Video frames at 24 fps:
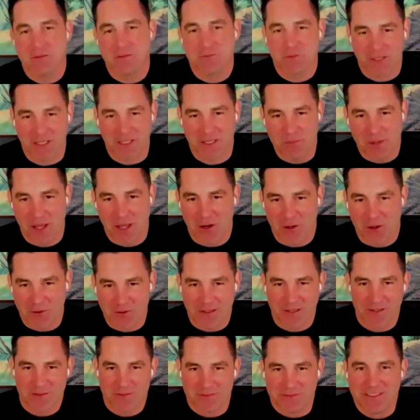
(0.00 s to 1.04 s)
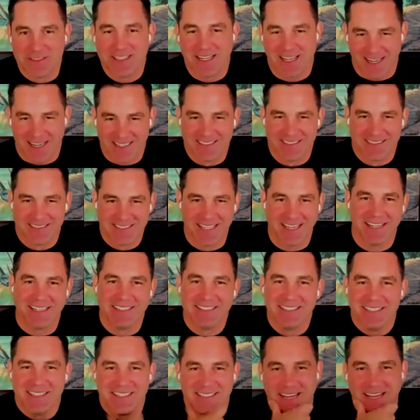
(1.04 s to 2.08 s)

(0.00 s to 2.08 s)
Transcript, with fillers: you better than yeah, yeah.